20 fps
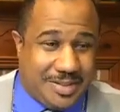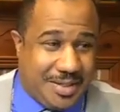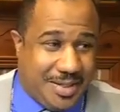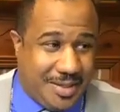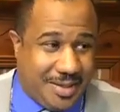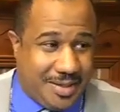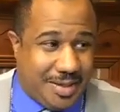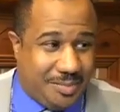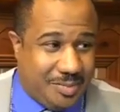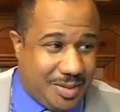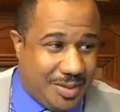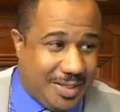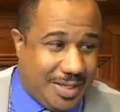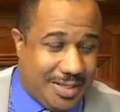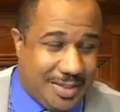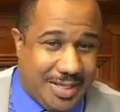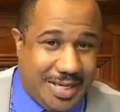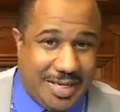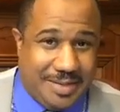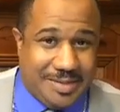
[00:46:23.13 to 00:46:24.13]
Yeah, I'm in
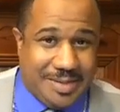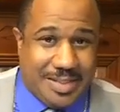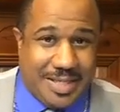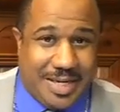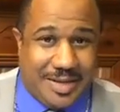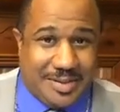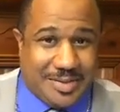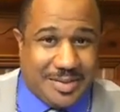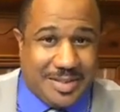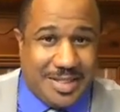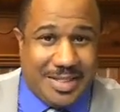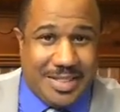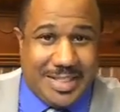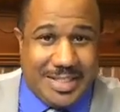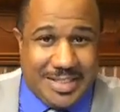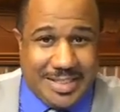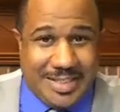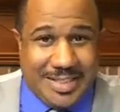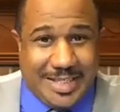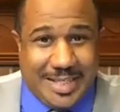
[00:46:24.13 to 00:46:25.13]
that lifestyle. So they
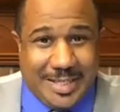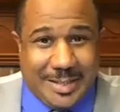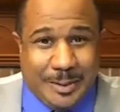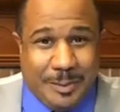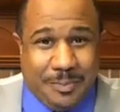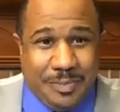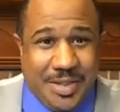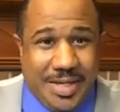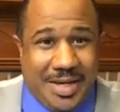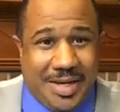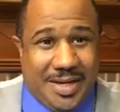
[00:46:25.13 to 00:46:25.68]
get together